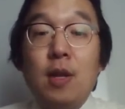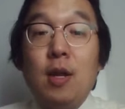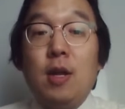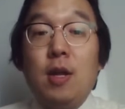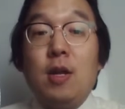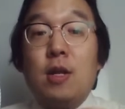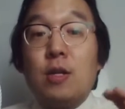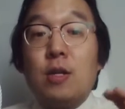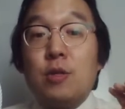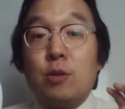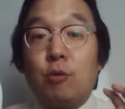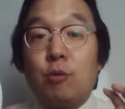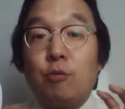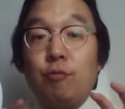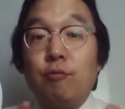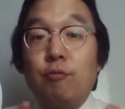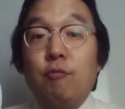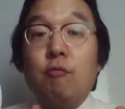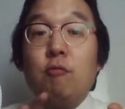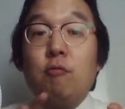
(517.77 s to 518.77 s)
So
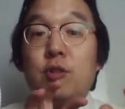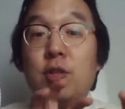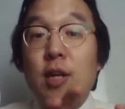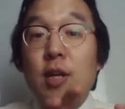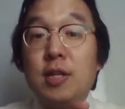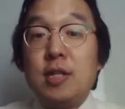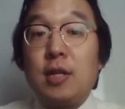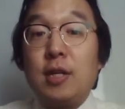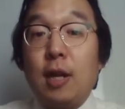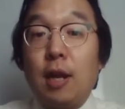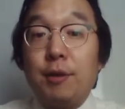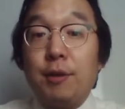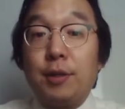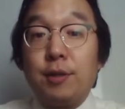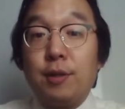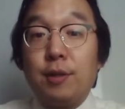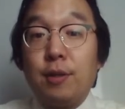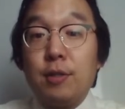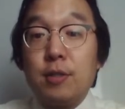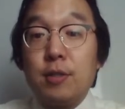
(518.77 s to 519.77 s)
two Chinese
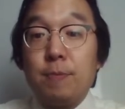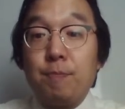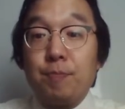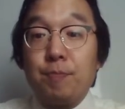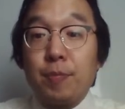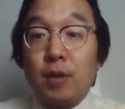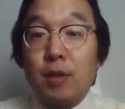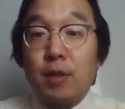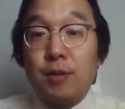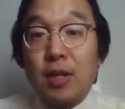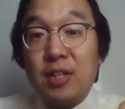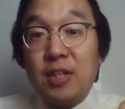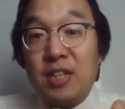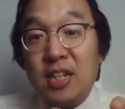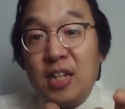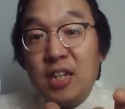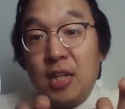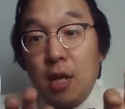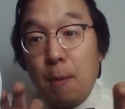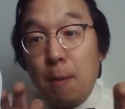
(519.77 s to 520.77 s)
characters, you can
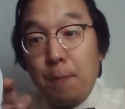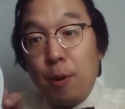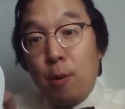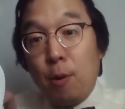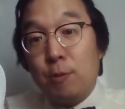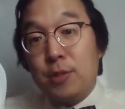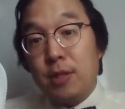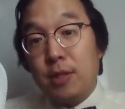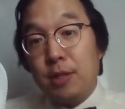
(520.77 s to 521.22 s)
decompose it,